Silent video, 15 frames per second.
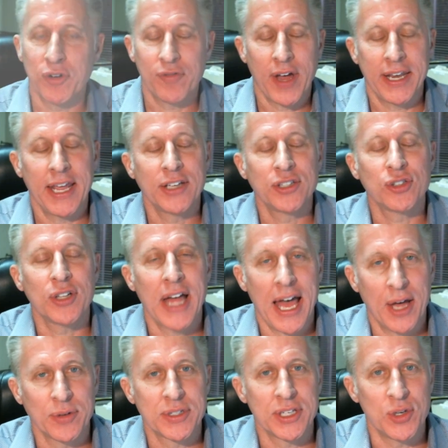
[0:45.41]
financial
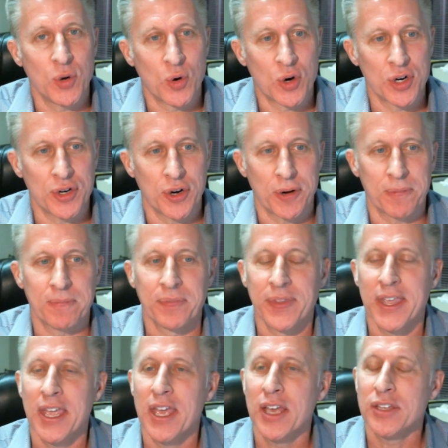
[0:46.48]
house in order
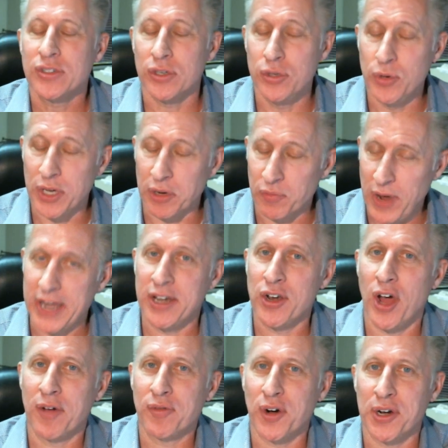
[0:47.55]
so you can write an
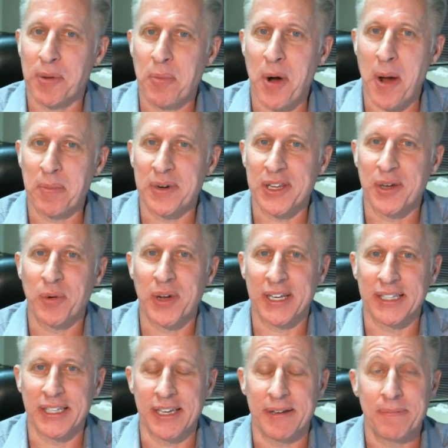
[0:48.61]
offer on a property
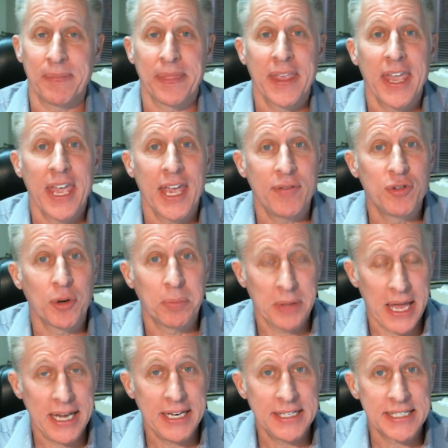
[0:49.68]
quickly. If you're
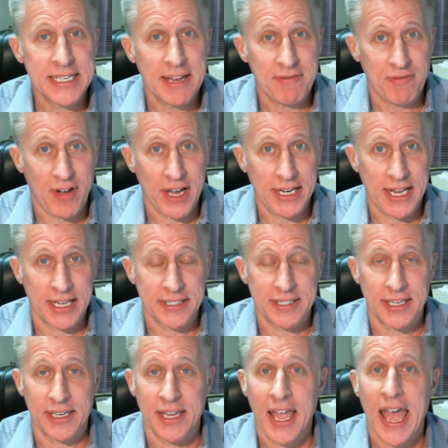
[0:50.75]
planning to get
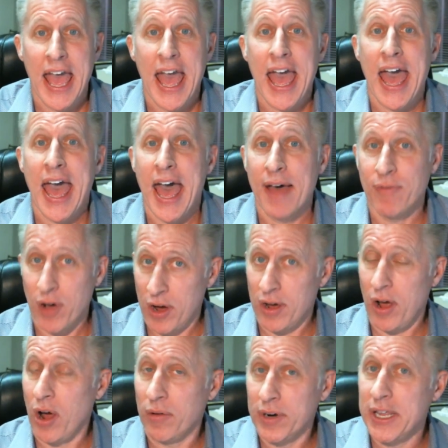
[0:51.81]
financing, have
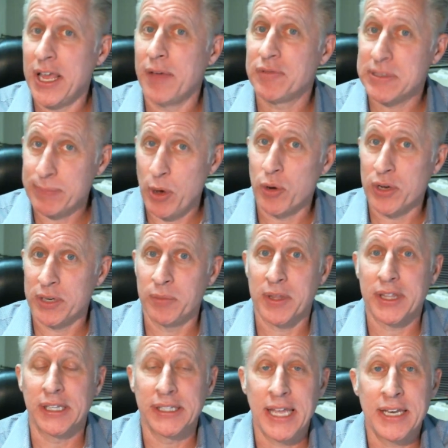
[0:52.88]
already have spoken with
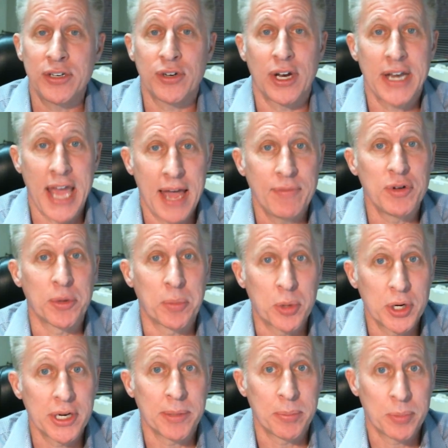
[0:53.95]
a lender and have your
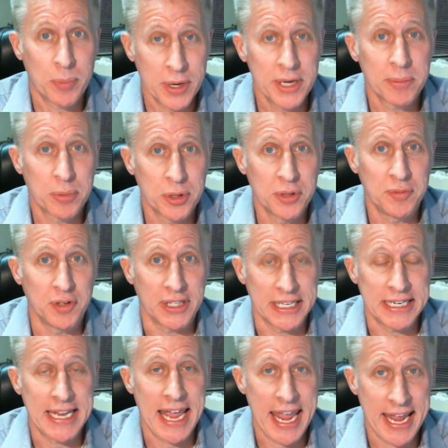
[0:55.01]
pre-approval
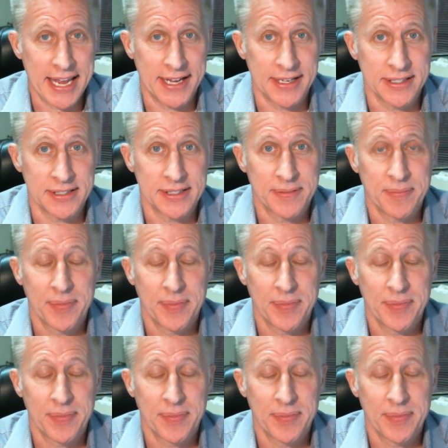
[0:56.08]
in hand.